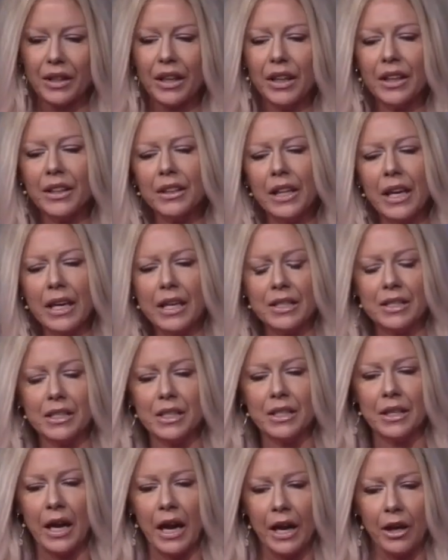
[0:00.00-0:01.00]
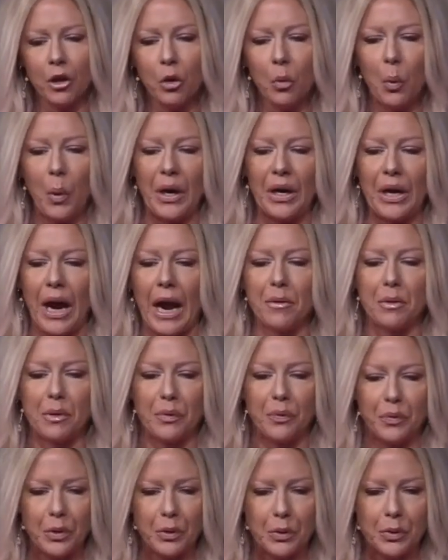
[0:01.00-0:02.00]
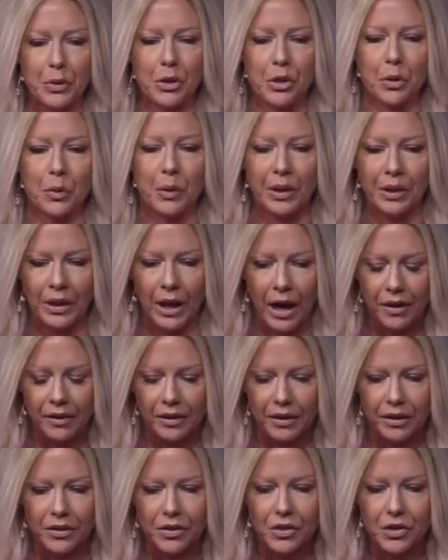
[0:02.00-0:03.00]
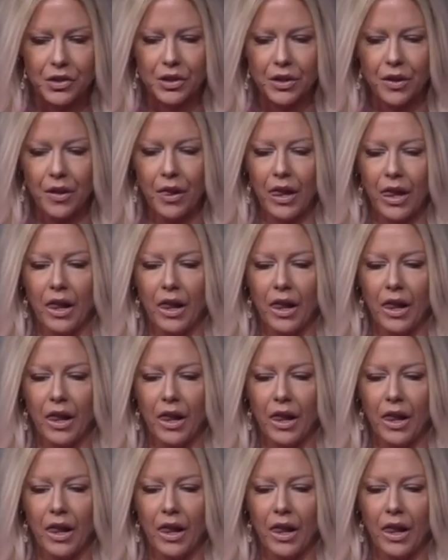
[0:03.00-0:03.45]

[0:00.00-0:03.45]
And unlike denial, where I refuse to acknowledge